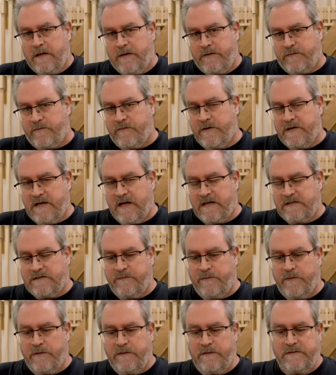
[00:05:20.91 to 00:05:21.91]
three
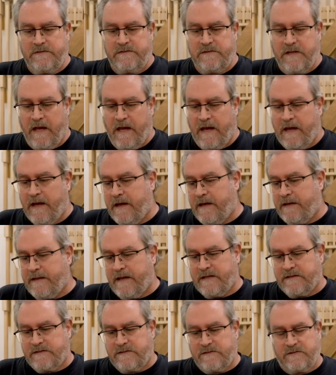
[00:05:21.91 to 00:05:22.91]
decibels, uh,
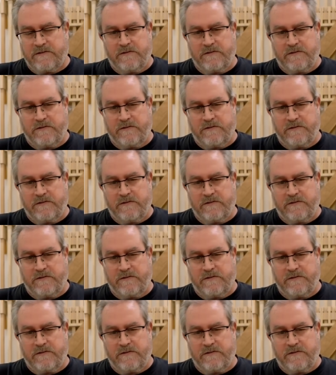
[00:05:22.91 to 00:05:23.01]
that's